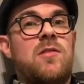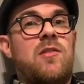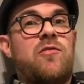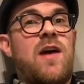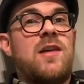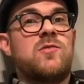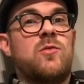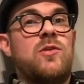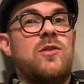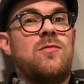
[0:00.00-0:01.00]
and fans
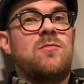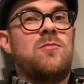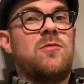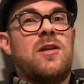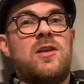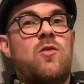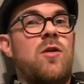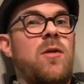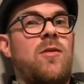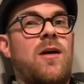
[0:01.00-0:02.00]
won't really know
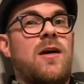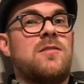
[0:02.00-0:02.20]
about that.